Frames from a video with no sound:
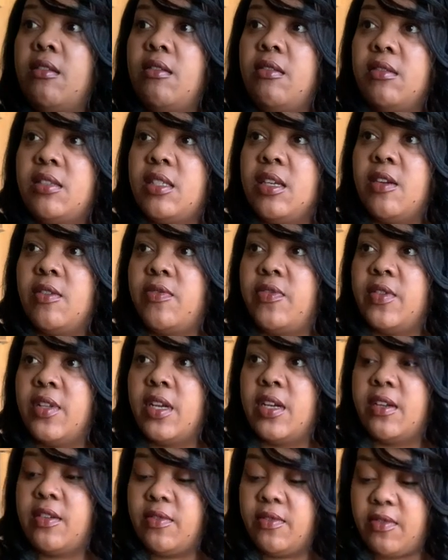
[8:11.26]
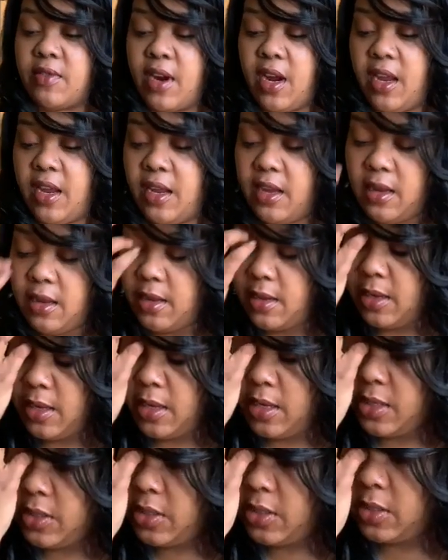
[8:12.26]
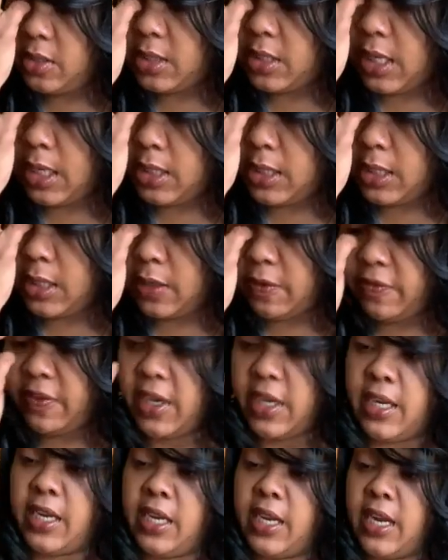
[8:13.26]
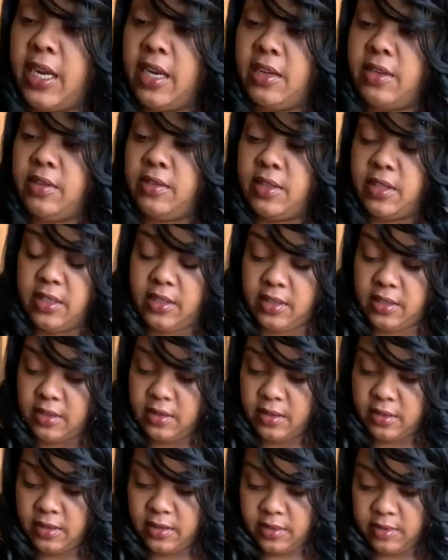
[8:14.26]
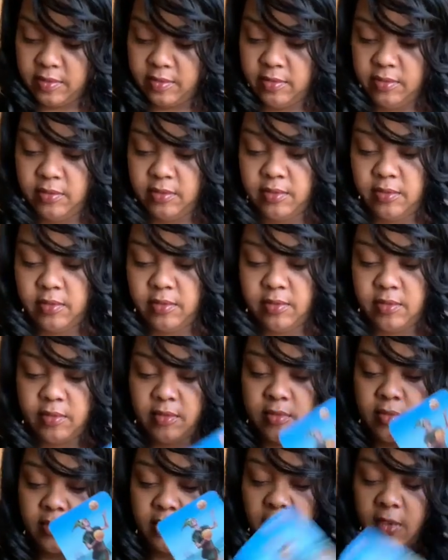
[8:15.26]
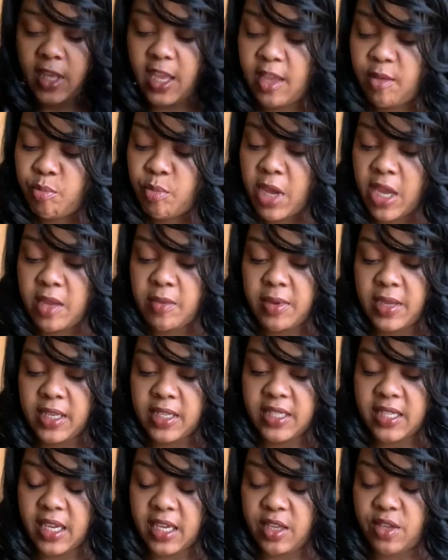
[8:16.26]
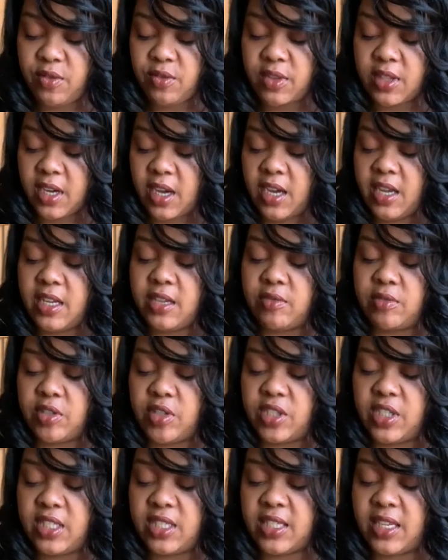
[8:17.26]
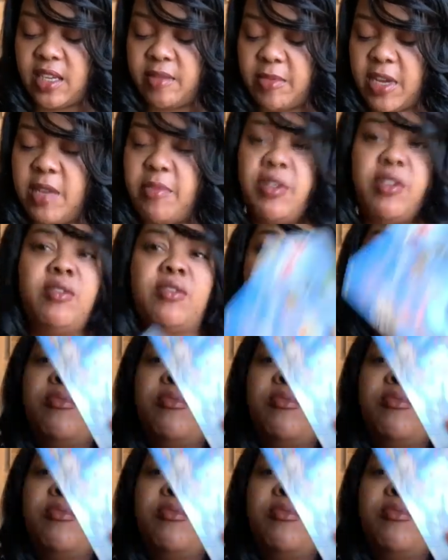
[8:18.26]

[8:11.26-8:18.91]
self-love, right? So you're just like, look, fuck it. I got to do this. And maybe it's like you thought it was just like, maybe you just